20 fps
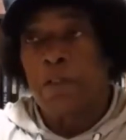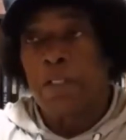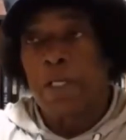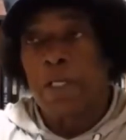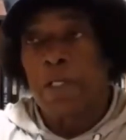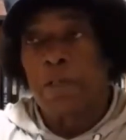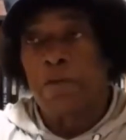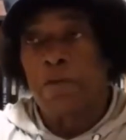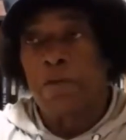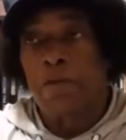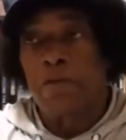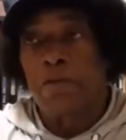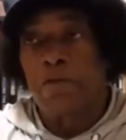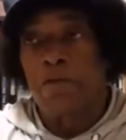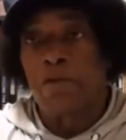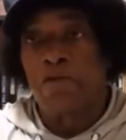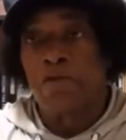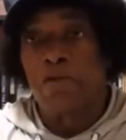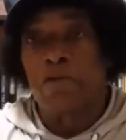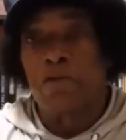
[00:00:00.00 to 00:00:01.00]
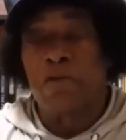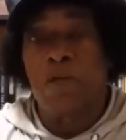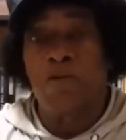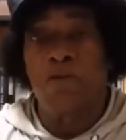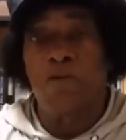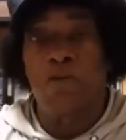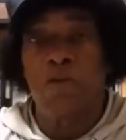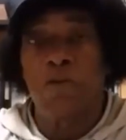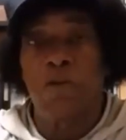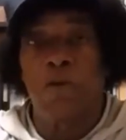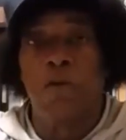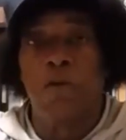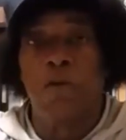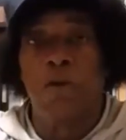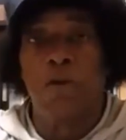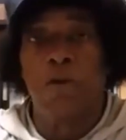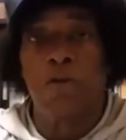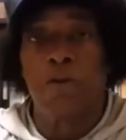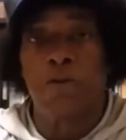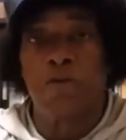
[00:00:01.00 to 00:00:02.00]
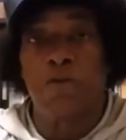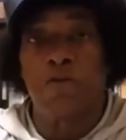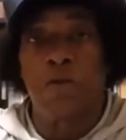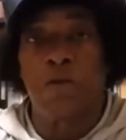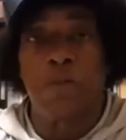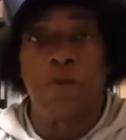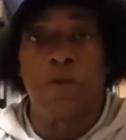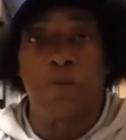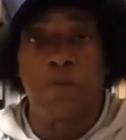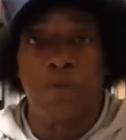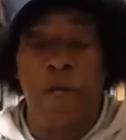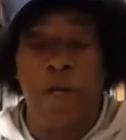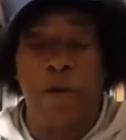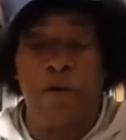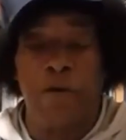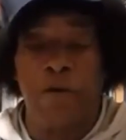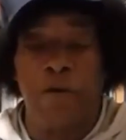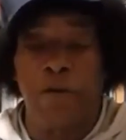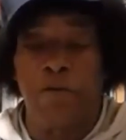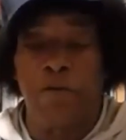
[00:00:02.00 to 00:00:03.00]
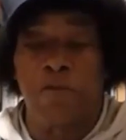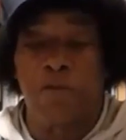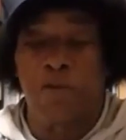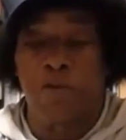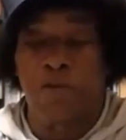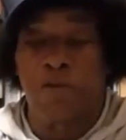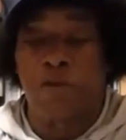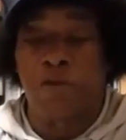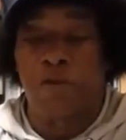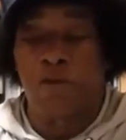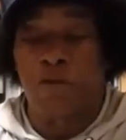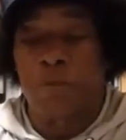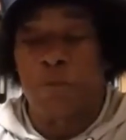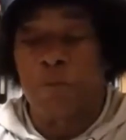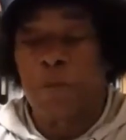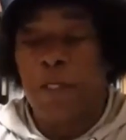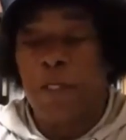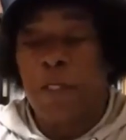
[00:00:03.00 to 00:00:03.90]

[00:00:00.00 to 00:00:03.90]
and dissertation on the subject matter of jurisdiction.